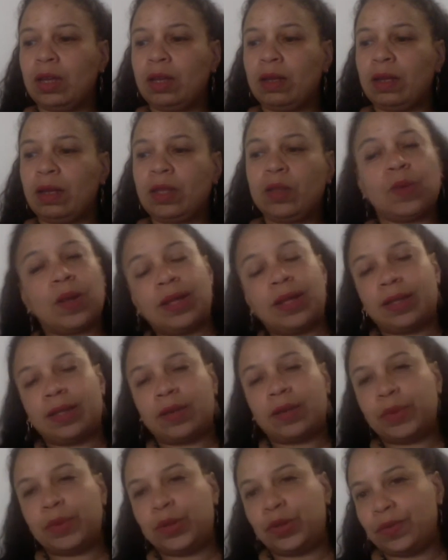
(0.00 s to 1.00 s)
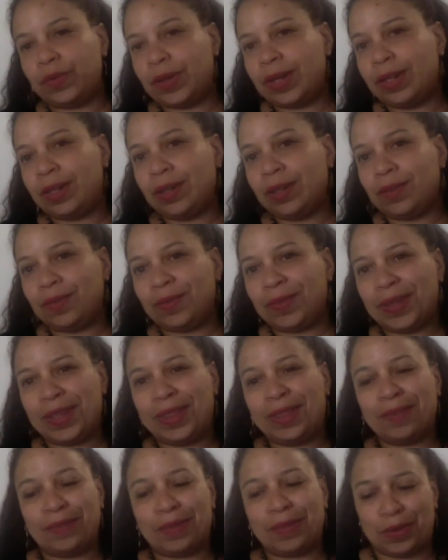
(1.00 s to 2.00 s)
as well as a rejuvenative
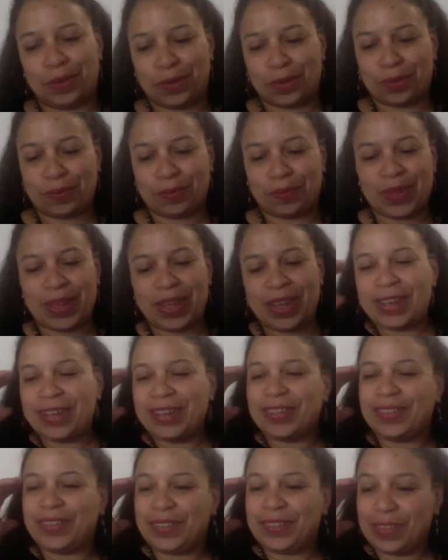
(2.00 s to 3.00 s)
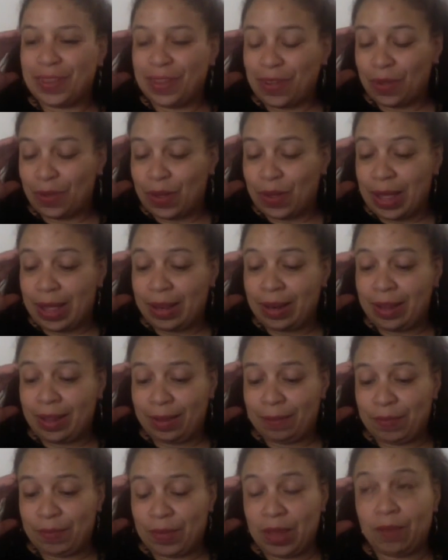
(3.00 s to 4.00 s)
in the future. So,
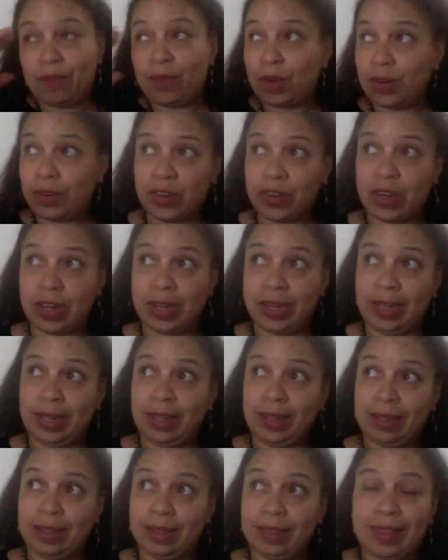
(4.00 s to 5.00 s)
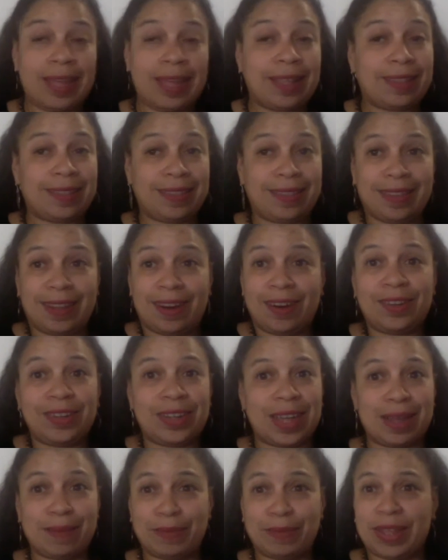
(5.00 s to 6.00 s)
unfortunately, our
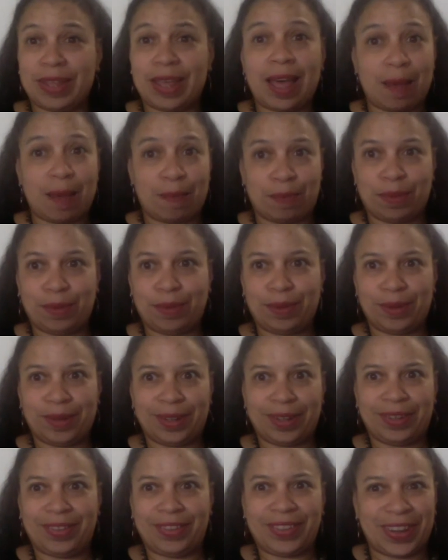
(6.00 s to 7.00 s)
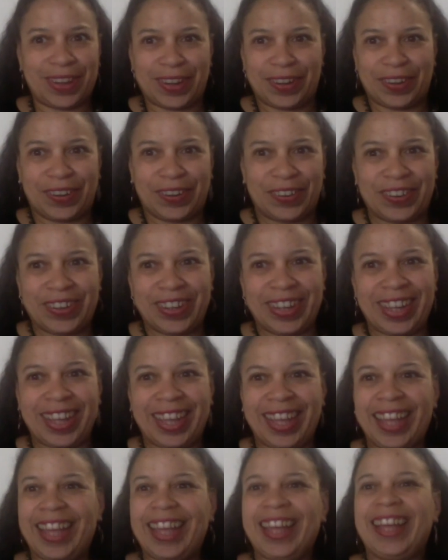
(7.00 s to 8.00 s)
time's up. So,
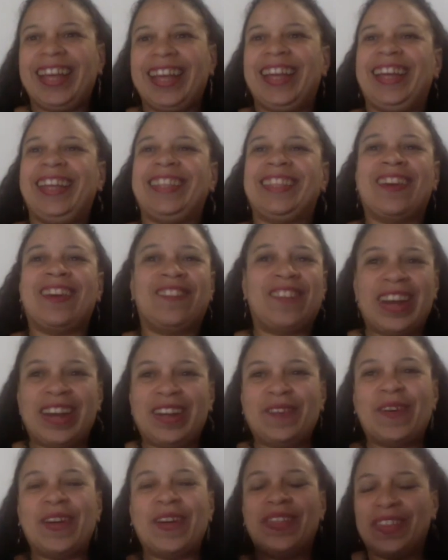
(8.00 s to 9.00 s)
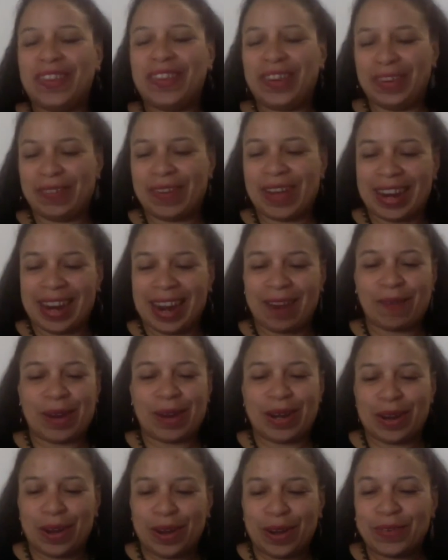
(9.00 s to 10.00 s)
it's already 1:31. I
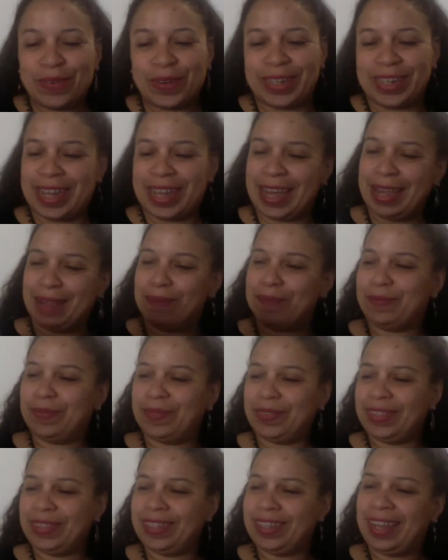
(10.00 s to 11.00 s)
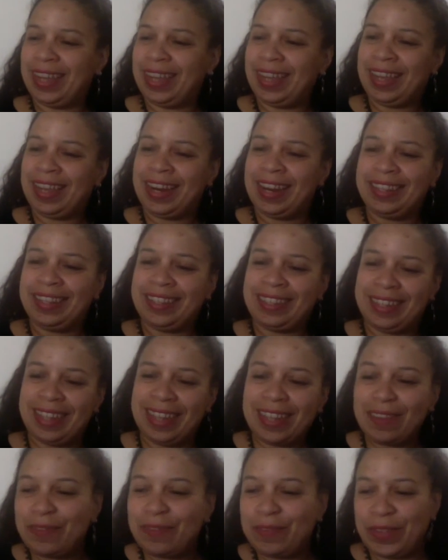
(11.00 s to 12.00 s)
went overtime, and I
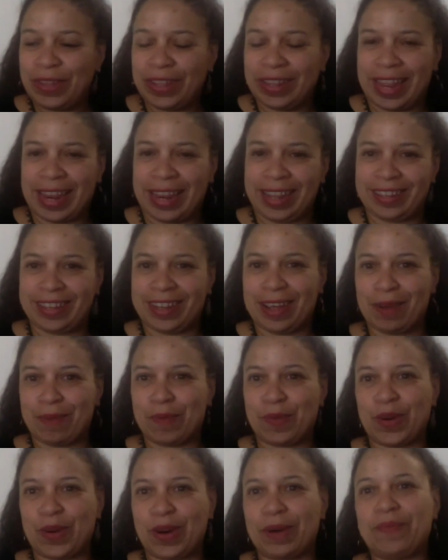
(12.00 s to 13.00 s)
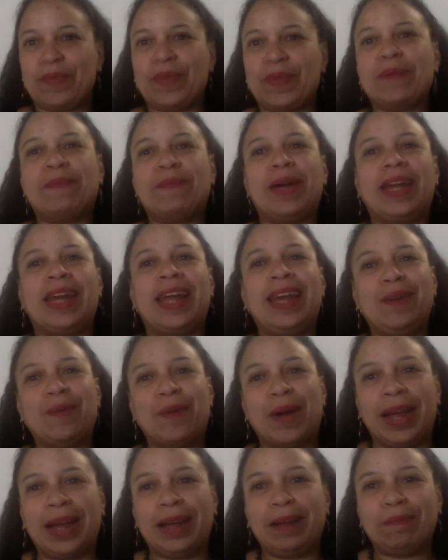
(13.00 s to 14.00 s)
still feel like a talk more. But
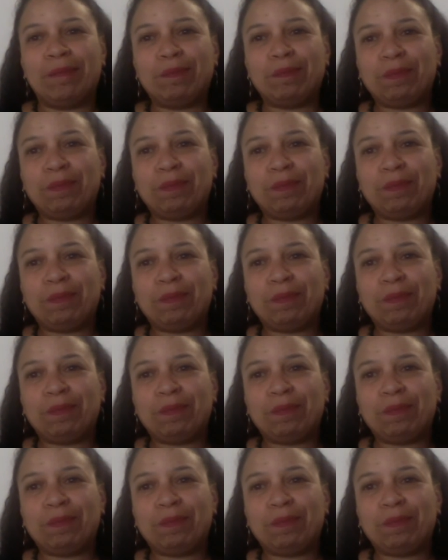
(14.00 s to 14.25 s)
anyway,